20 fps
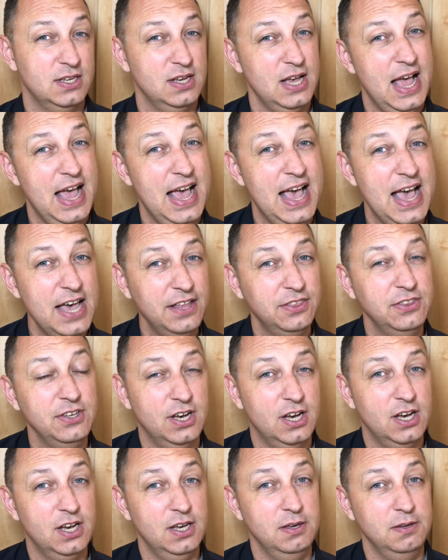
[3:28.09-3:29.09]
had the
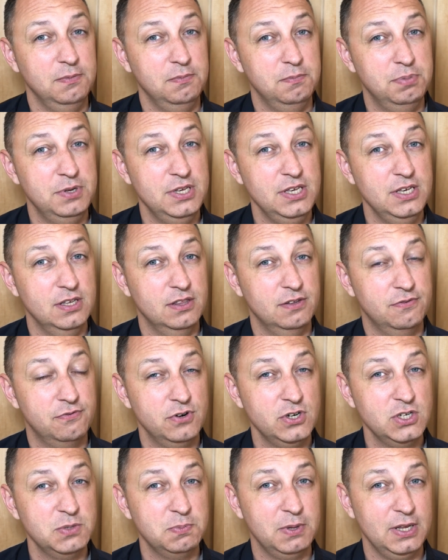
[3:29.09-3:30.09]
IP in the
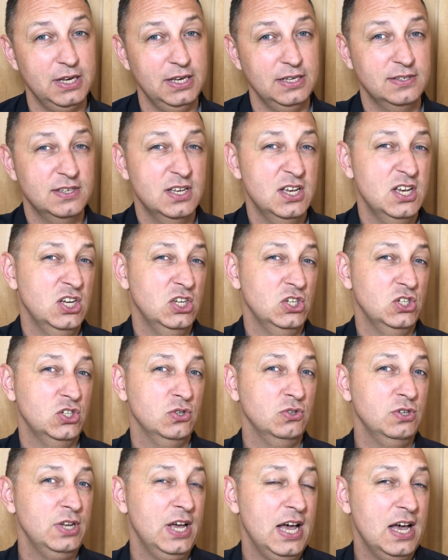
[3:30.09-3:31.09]
first place
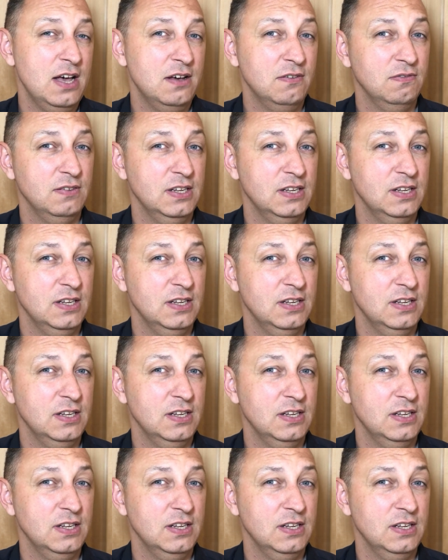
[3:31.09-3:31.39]
should have,